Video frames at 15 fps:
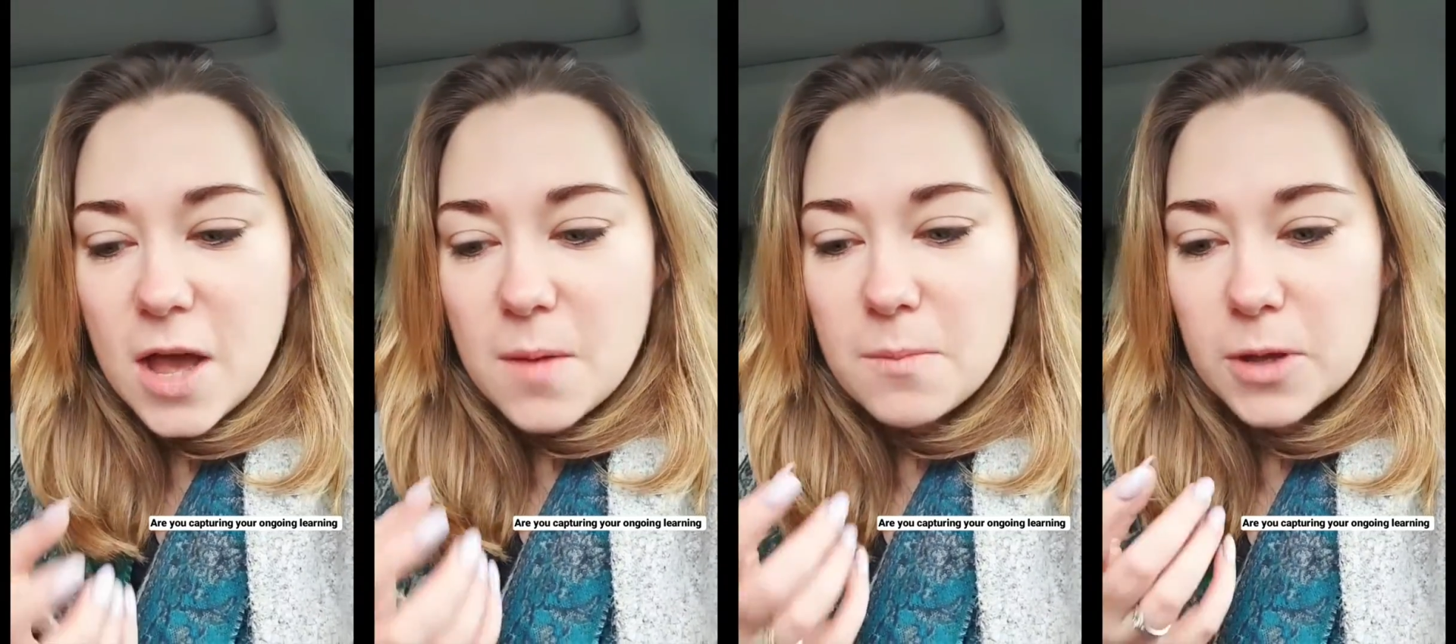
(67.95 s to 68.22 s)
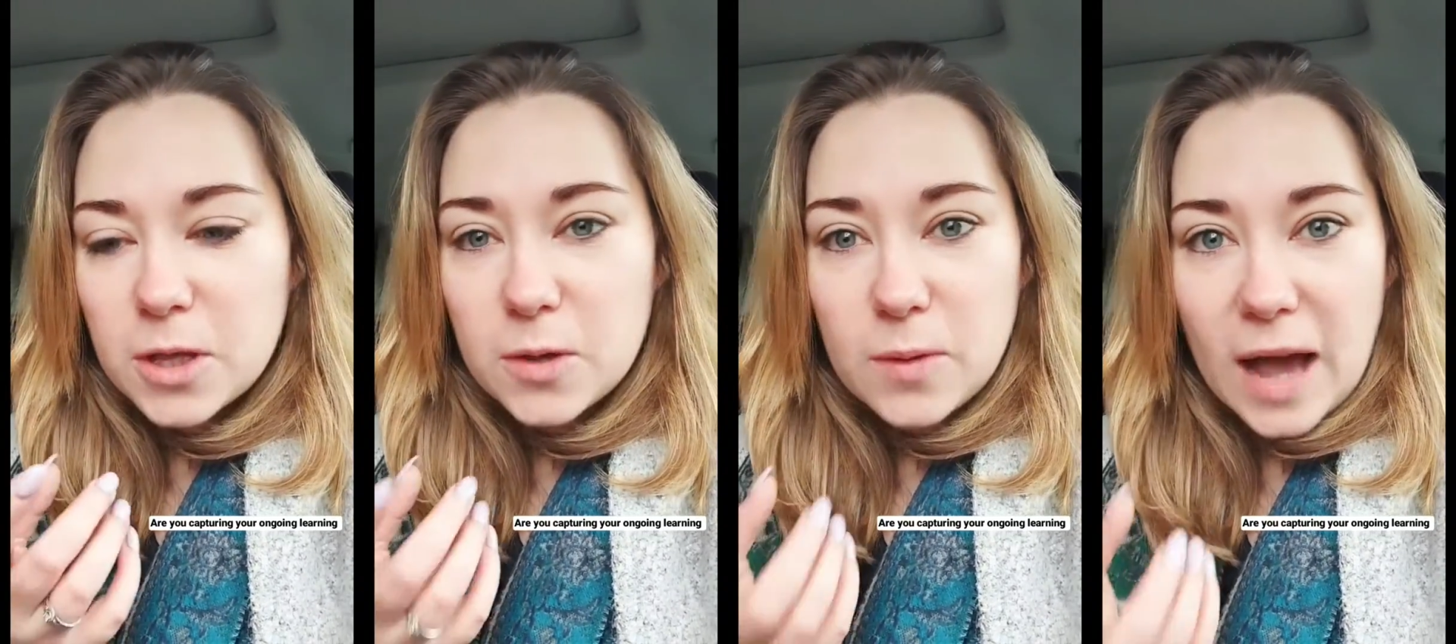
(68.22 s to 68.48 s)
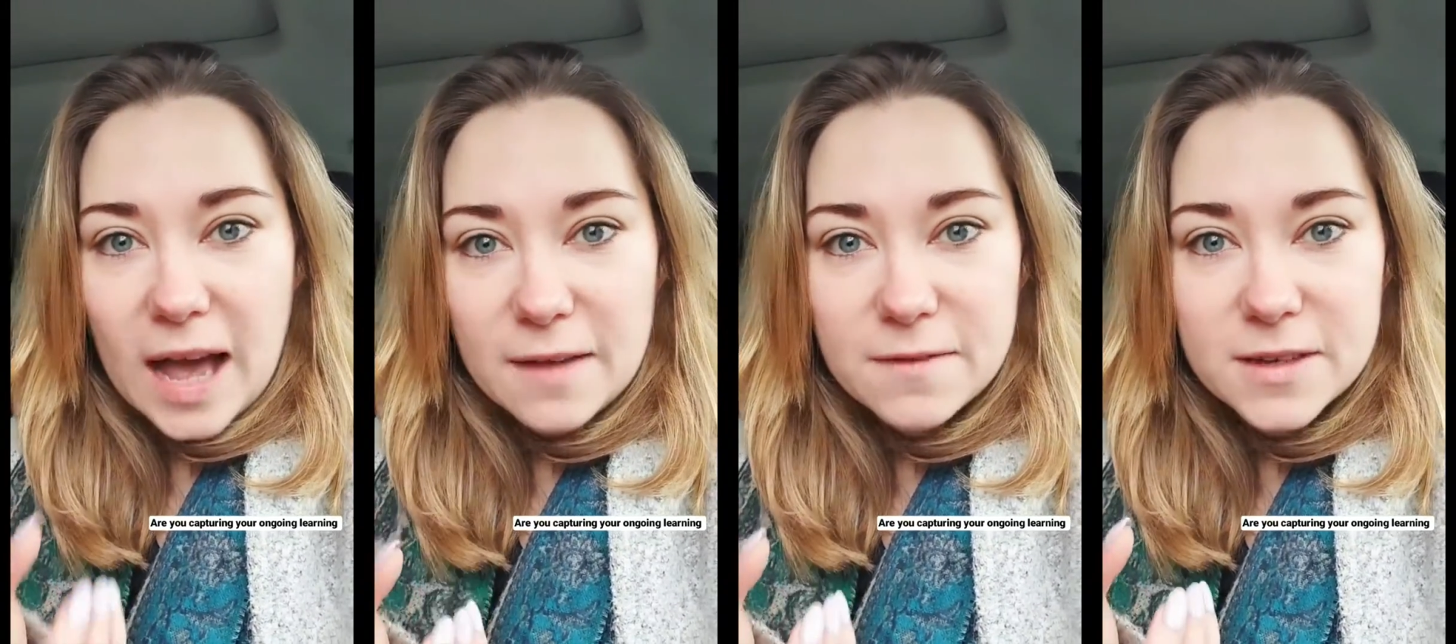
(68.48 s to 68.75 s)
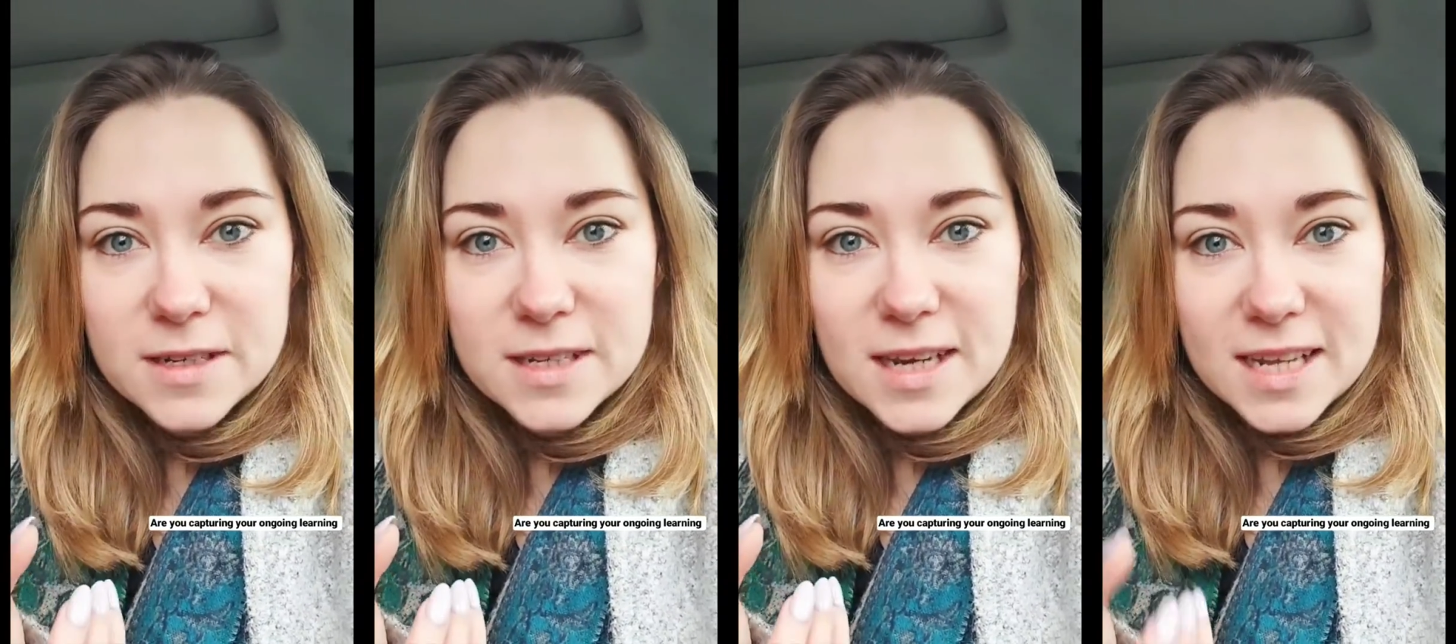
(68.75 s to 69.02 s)
but you
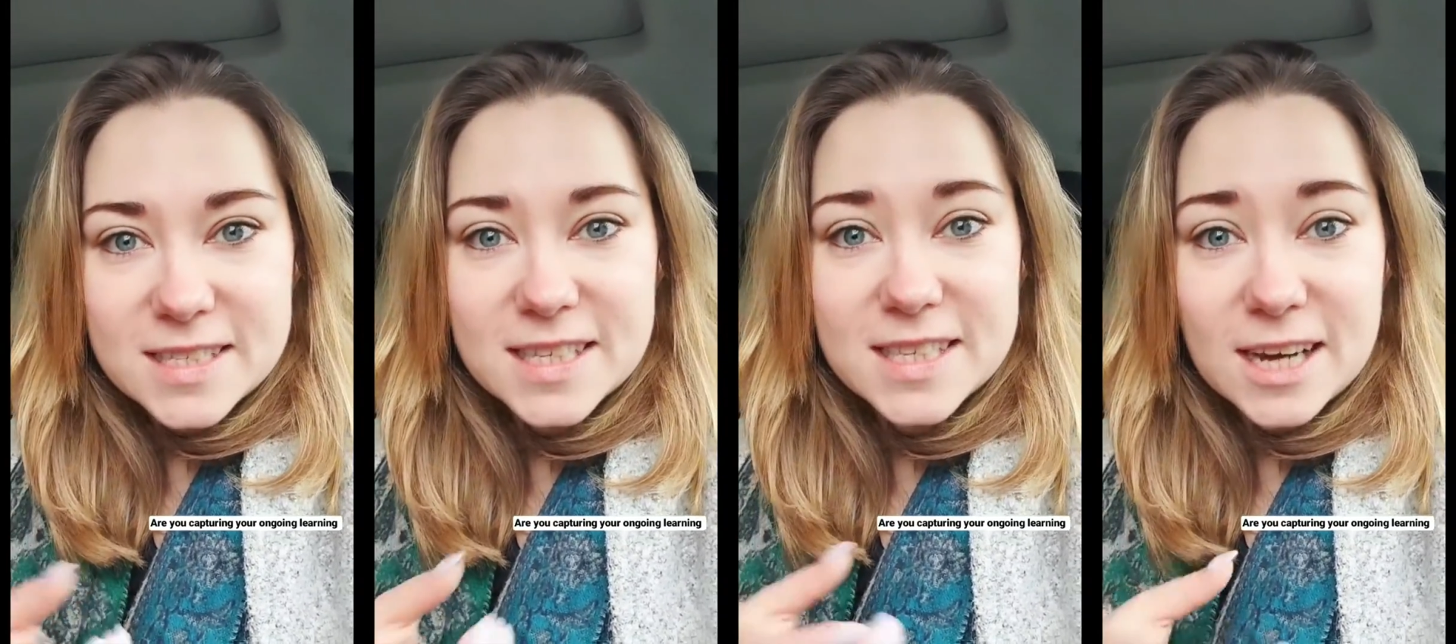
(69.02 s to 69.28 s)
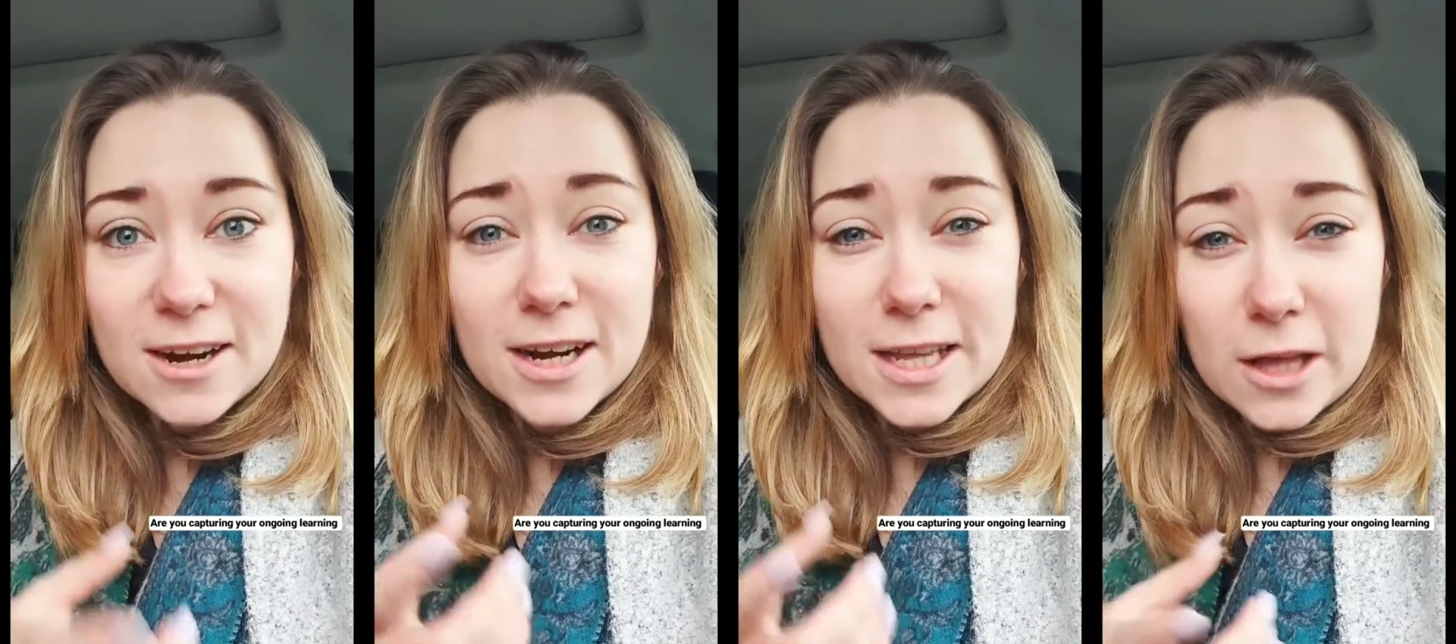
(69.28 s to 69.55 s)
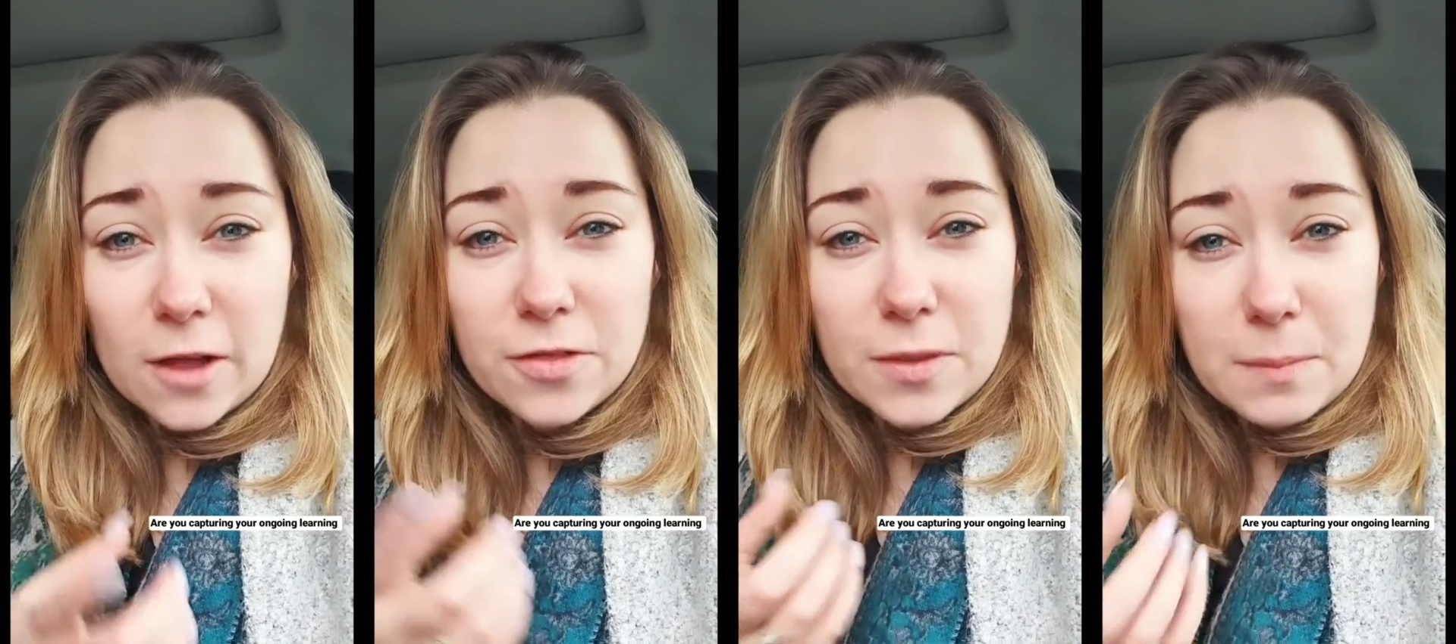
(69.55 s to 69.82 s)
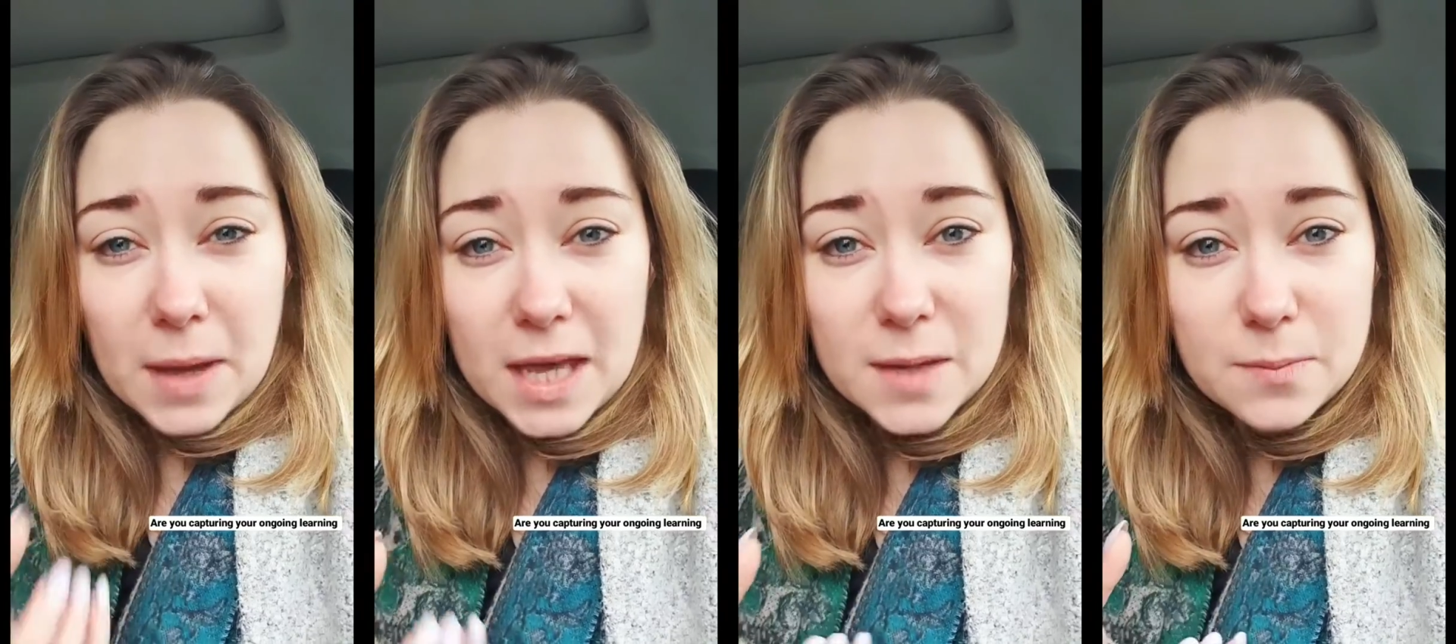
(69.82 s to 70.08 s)
haven't necessarily got the
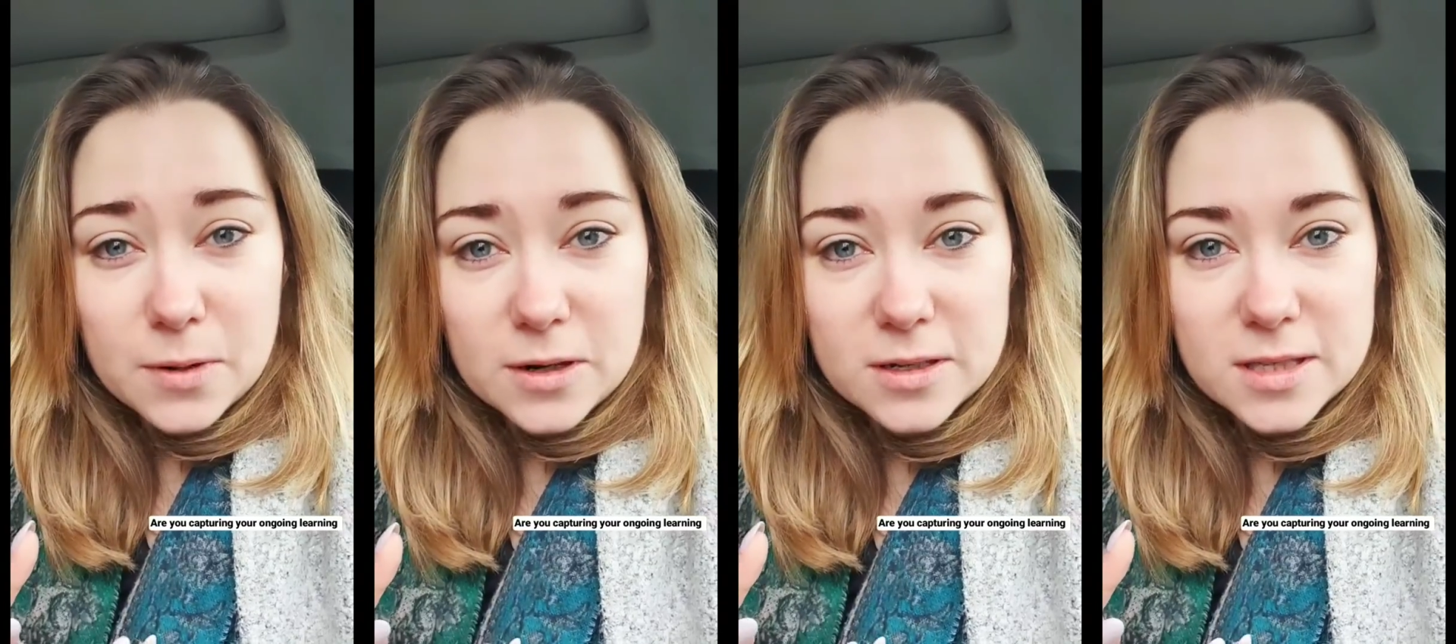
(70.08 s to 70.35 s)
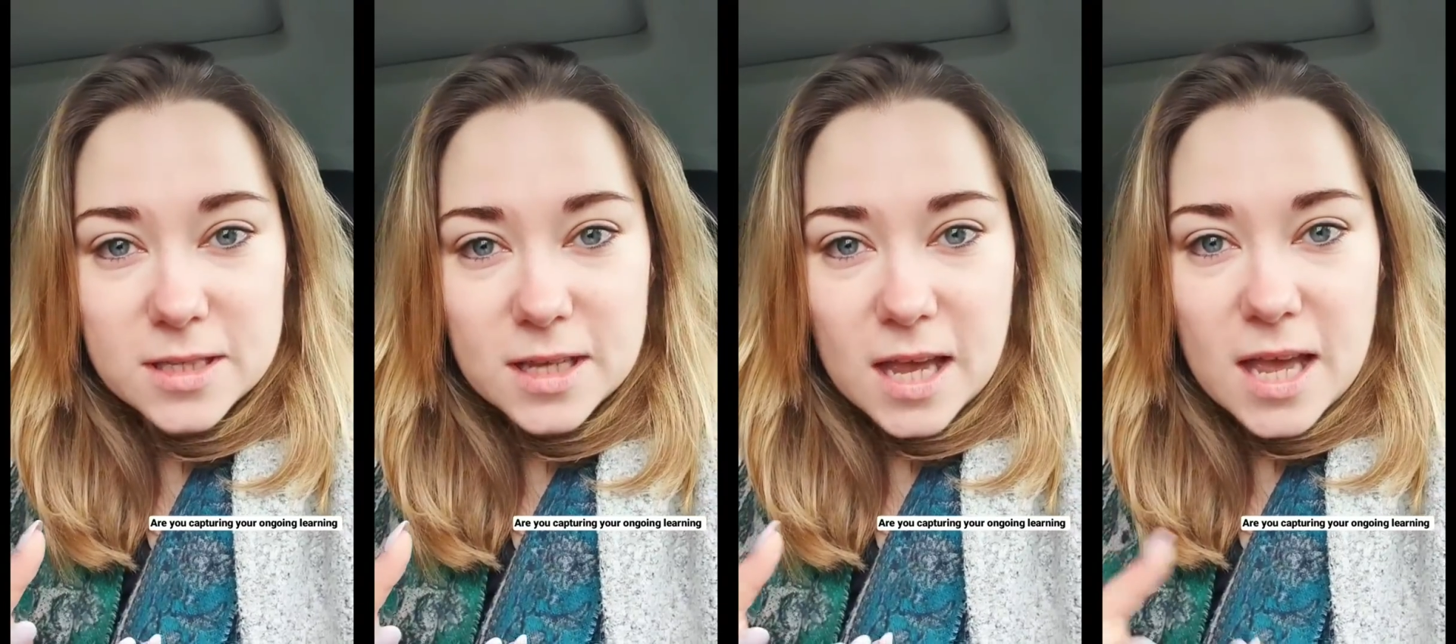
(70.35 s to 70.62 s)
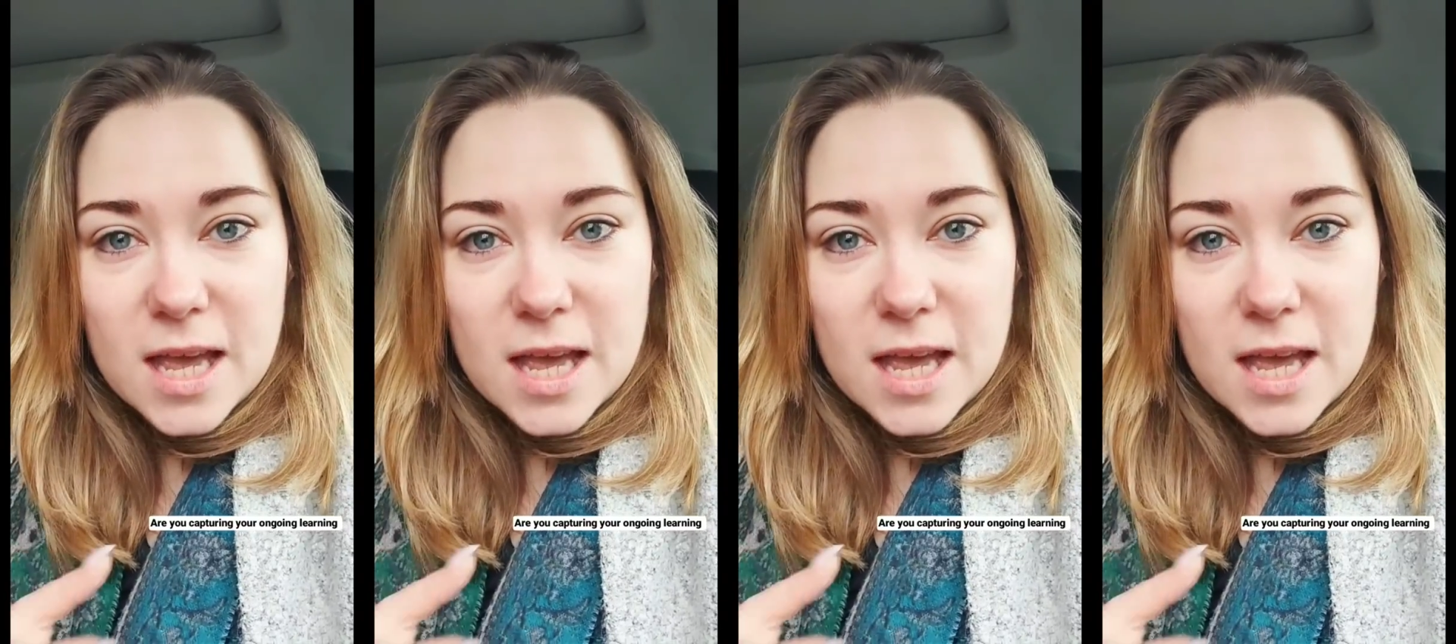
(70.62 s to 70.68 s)
papers,